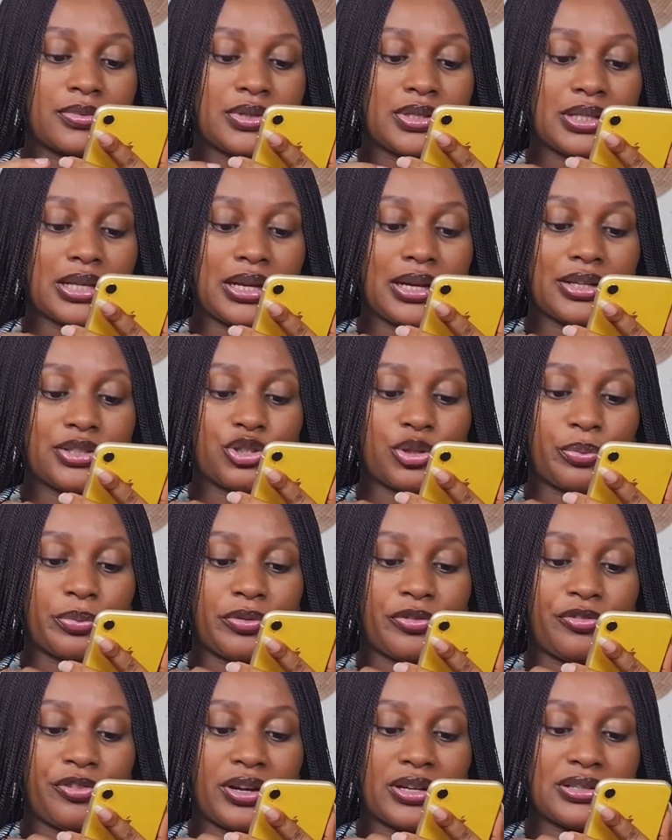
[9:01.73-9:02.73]
Select your
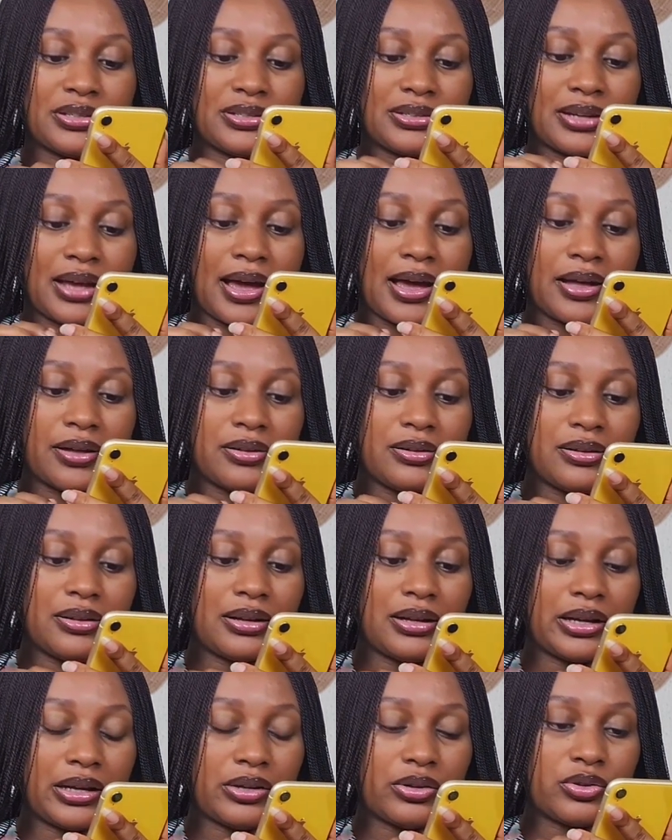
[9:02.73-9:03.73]
preferred
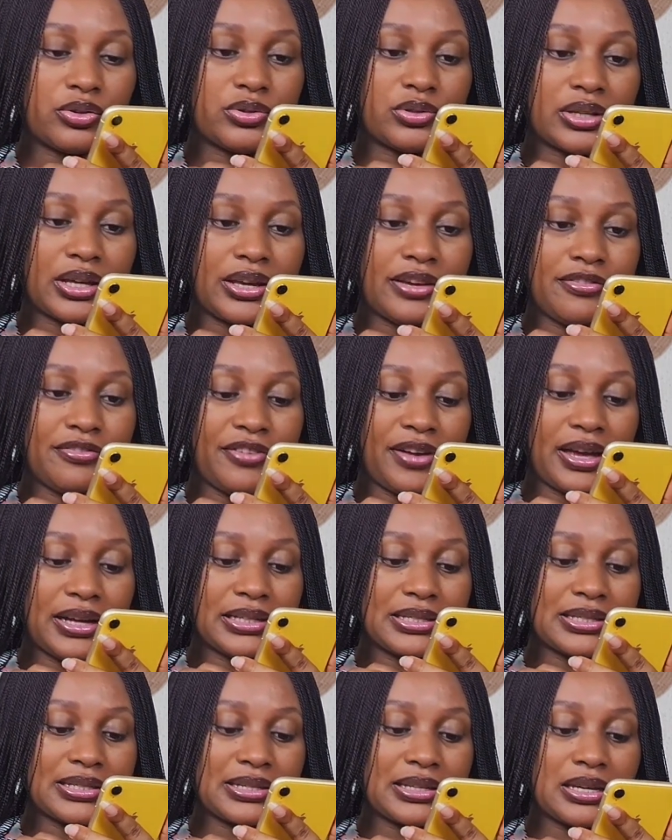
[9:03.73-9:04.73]
style. I'll go to
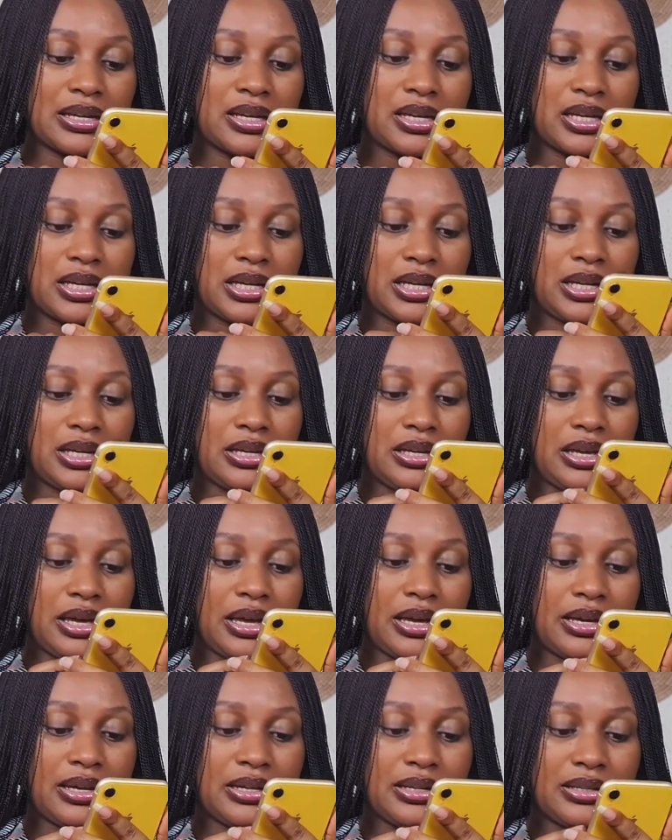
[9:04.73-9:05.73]
effects
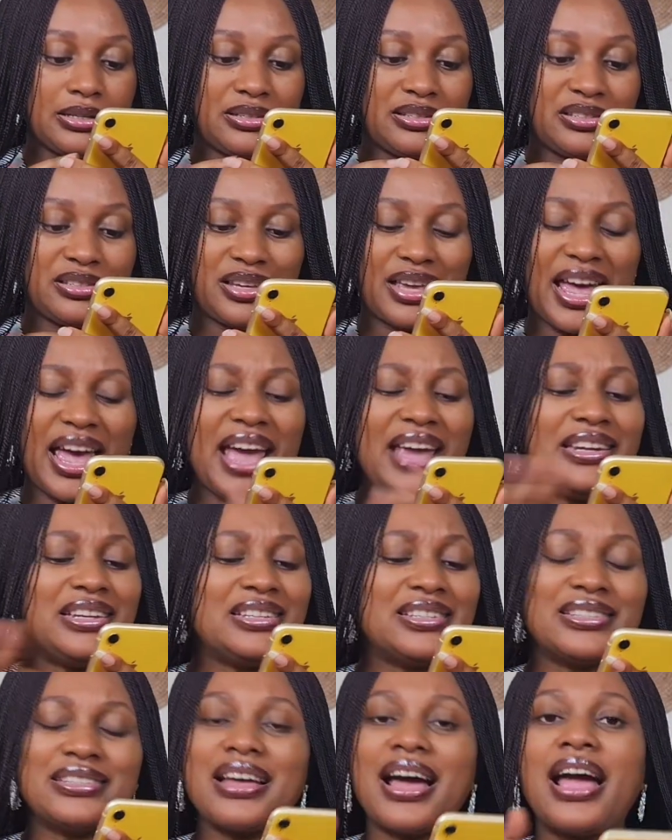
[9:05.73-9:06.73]
and any
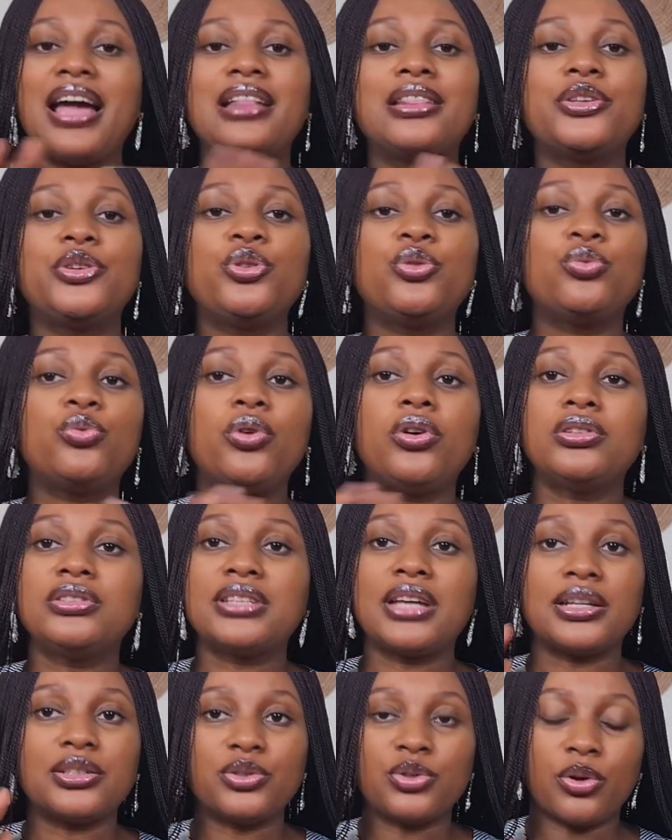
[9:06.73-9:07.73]
style you
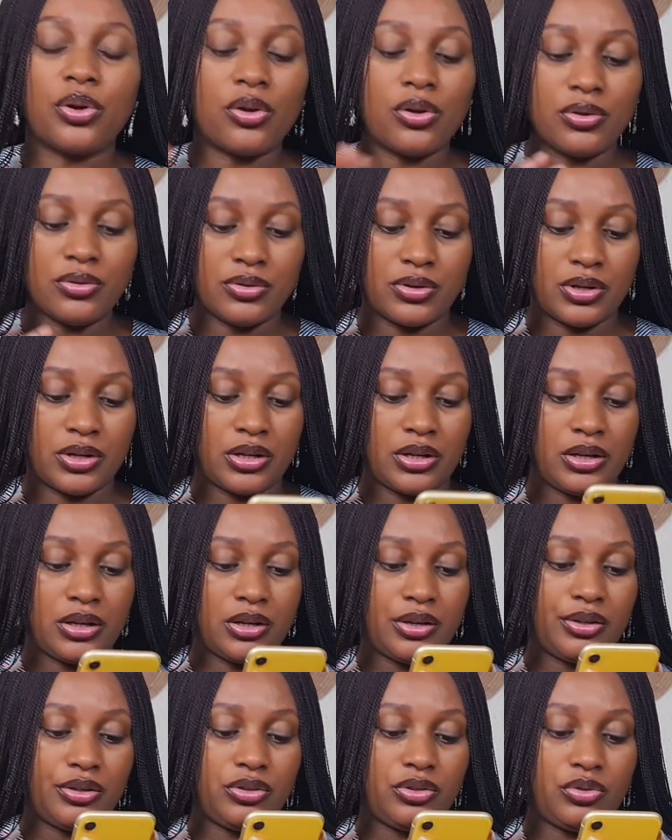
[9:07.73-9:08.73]
want at all,
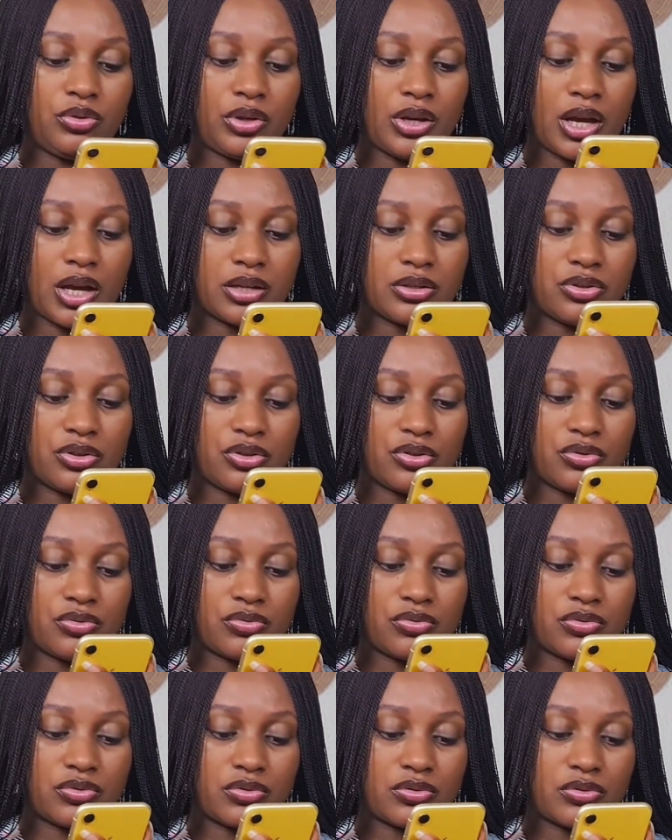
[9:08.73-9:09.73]
you can
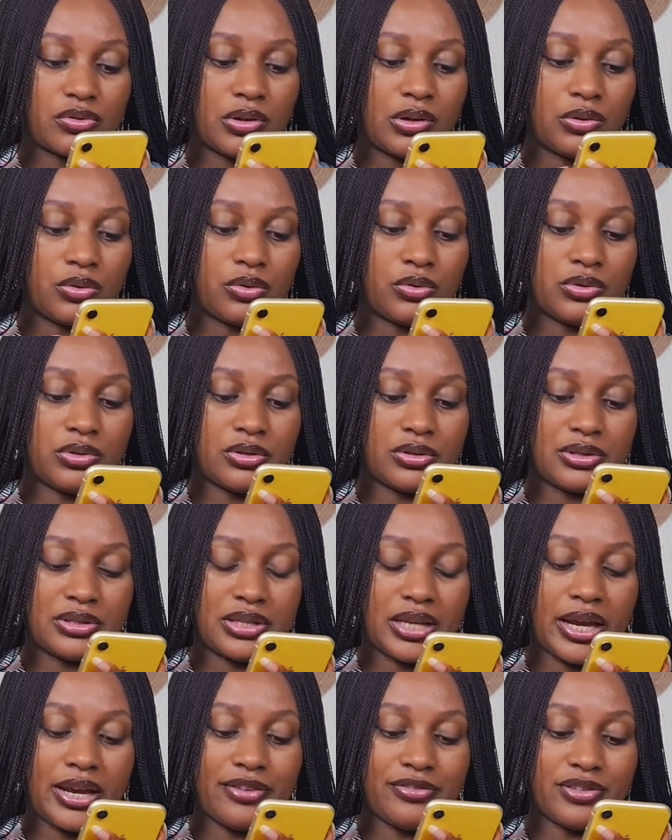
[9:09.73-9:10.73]
use. So I'll go to
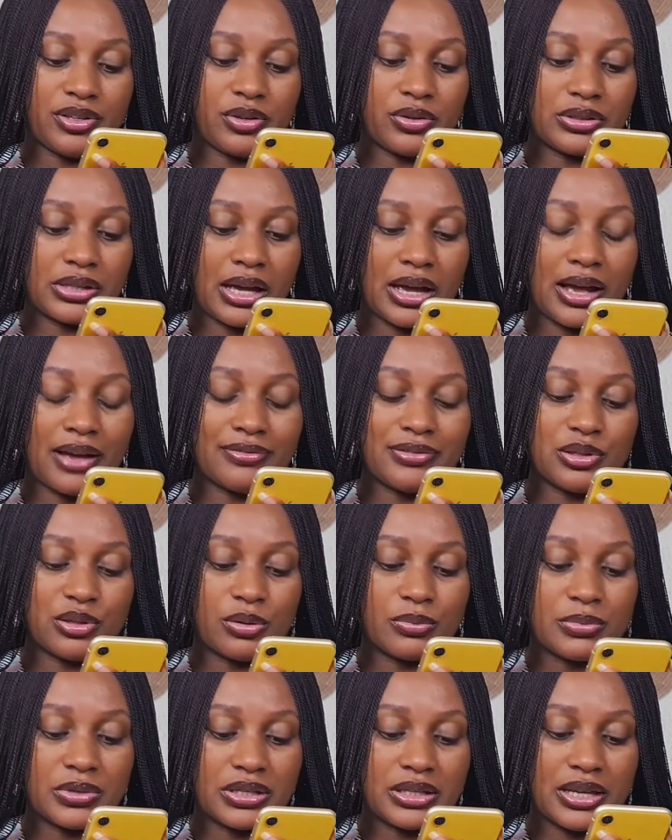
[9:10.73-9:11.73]
saved because I have
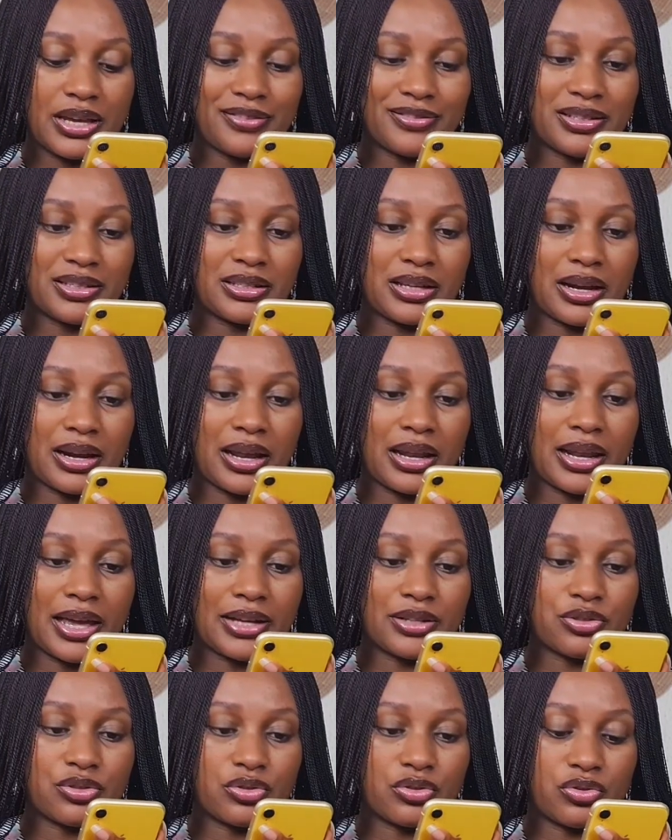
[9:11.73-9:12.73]
some saved that I
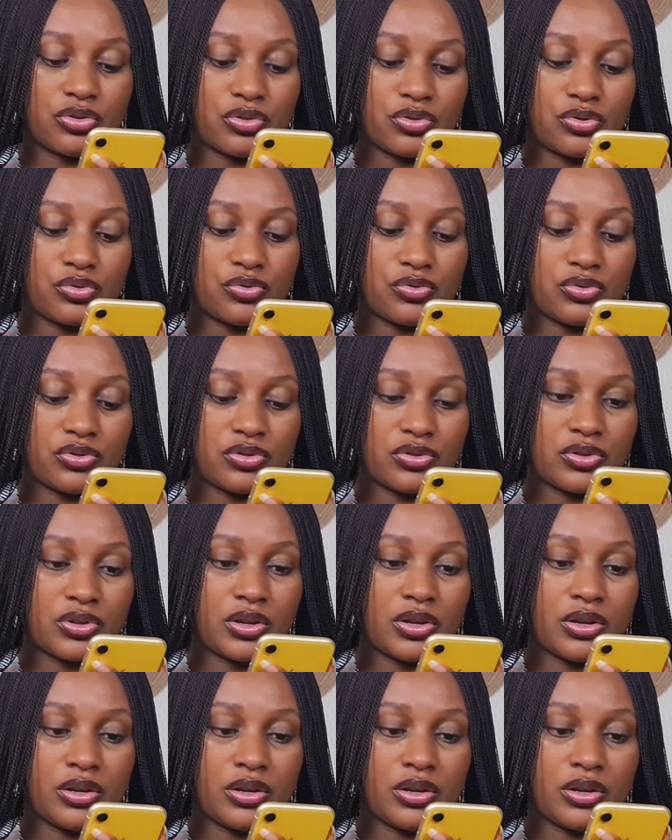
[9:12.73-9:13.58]
like to use.